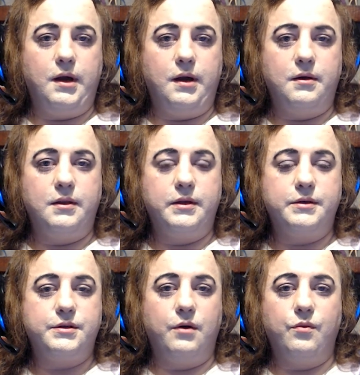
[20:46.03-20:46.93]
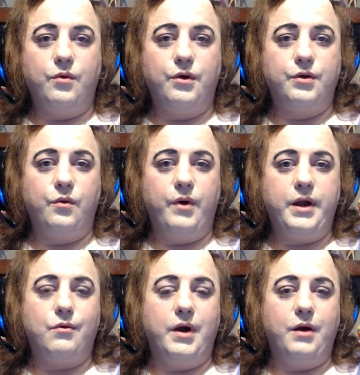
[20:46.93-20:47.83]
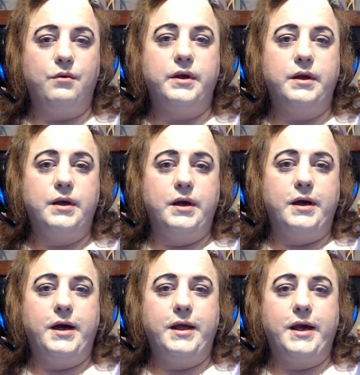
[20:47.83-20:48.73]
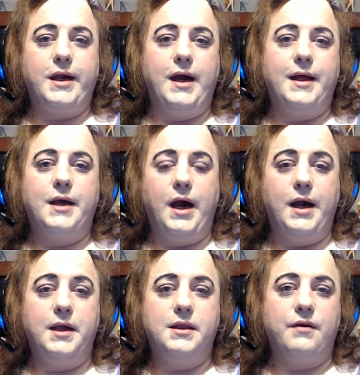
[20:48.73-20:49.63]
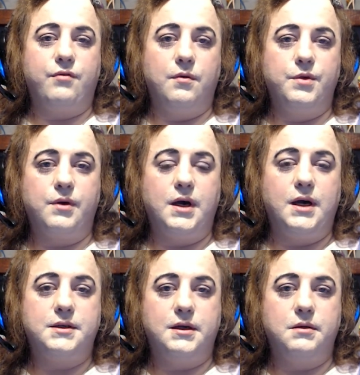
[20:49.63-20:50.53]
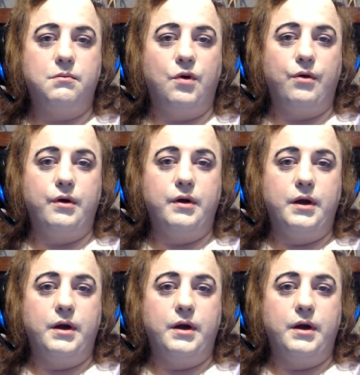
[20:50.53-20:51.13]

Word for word: There's no other way around it, and I can't hide that from you guys anymore.